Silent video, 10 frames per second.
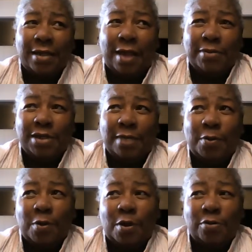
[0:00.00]
and they would tell me,
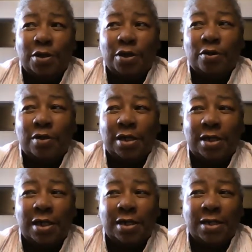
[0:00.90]
well,
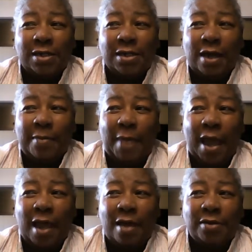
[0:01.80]
it doesn't come
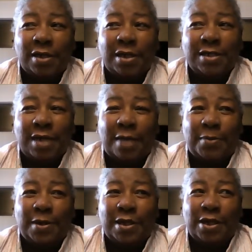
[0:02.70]
out. And it's like,
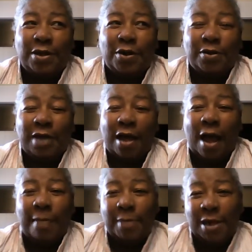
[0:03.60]
but, now
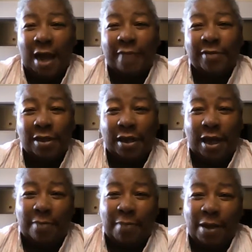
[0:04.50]
I'm going to have to look
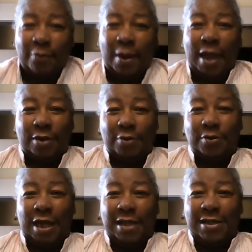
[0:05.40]
at a big red
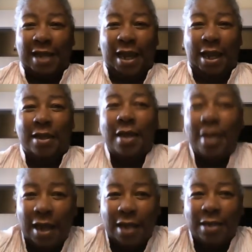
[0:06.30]
Kool-Aid stain
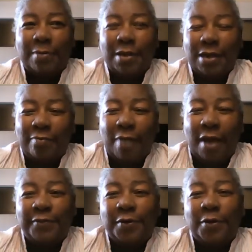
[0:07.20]
in the middle of my
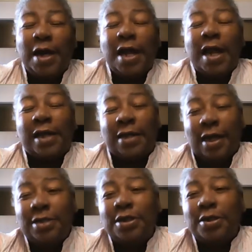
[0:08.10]
floor. And
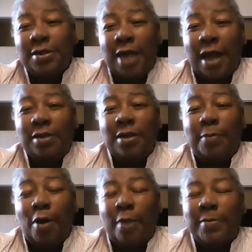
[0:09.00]
I turned down an
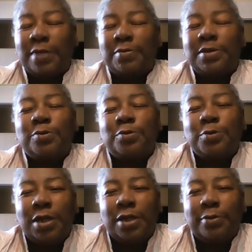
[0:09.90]
apartment that was
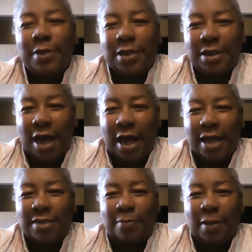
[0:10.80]
really, really
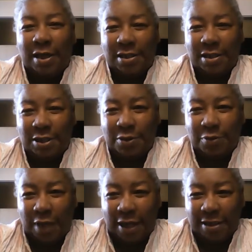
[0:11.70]
nice because of the
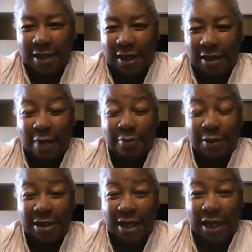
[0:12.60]
Kool-Aid stain. I
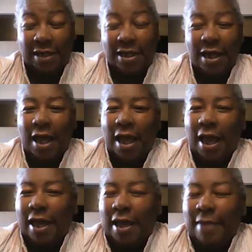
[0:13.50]
really did.
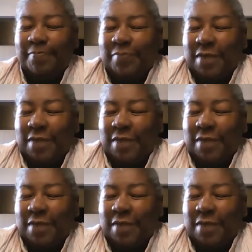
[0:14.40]
And